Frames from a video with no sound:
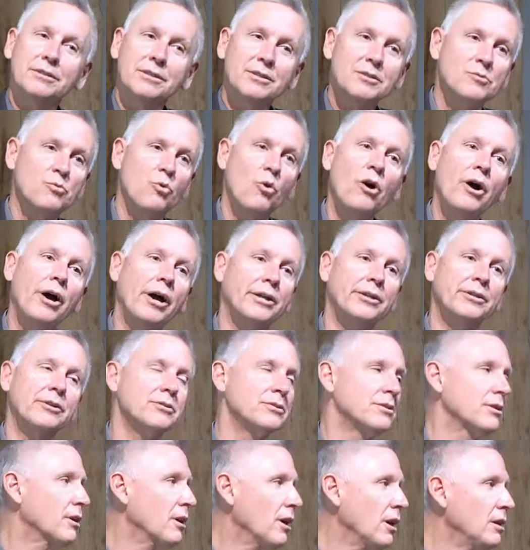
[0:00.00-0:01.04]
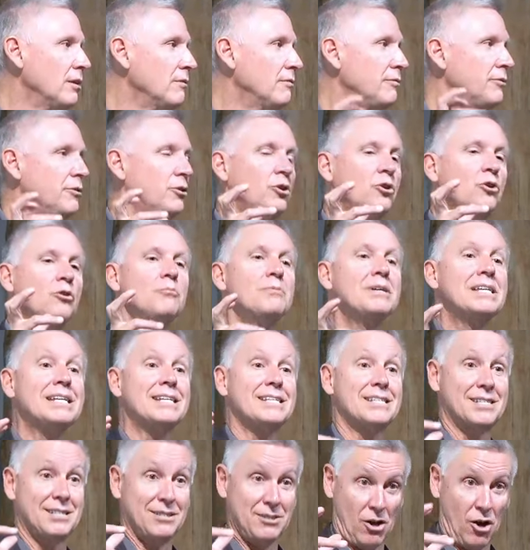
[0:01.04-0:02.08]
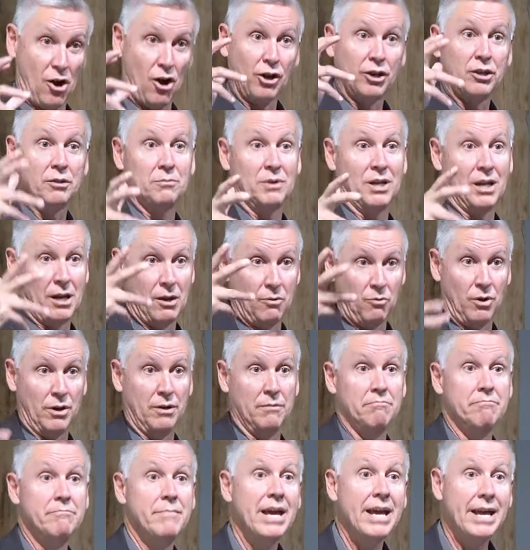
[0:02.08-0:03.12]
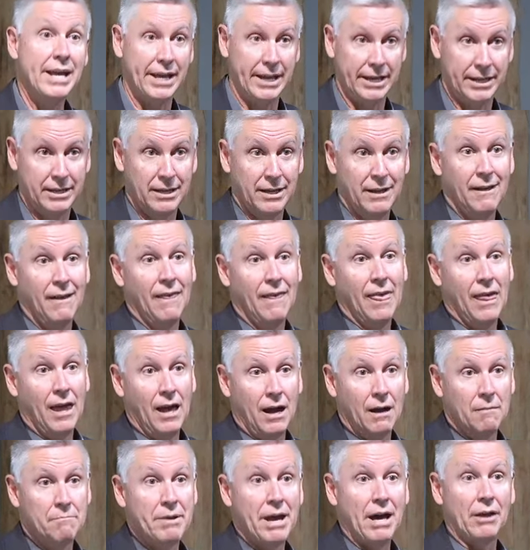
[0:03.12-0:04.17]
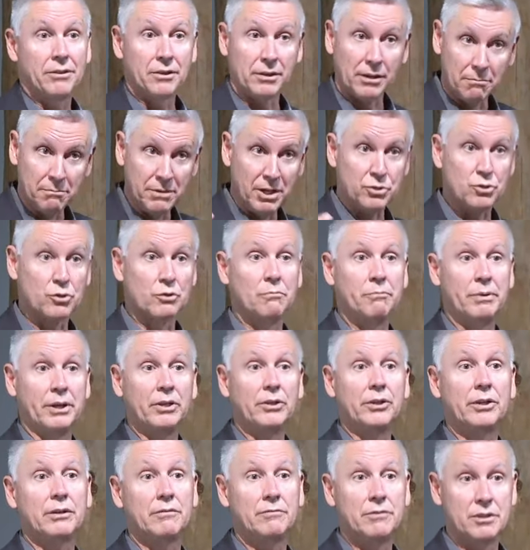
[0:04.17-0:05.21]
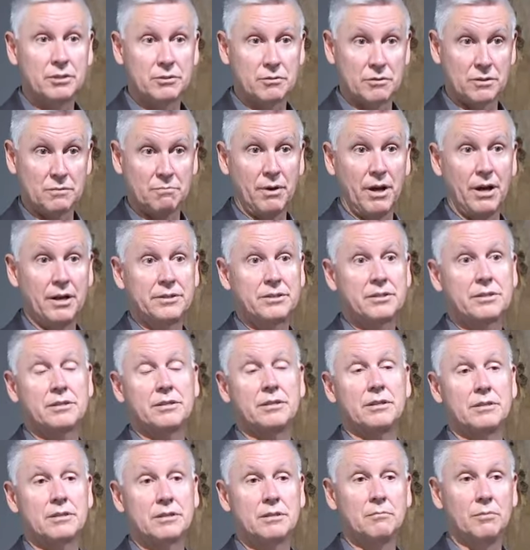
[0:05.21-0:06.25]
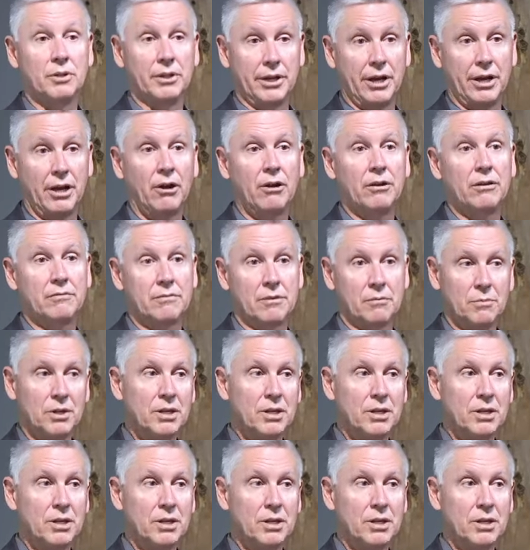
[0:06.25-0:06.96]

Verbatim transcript: Guess what? There's a kind of humanist argument I want to make about the commensurability of these responses and the similarity of them.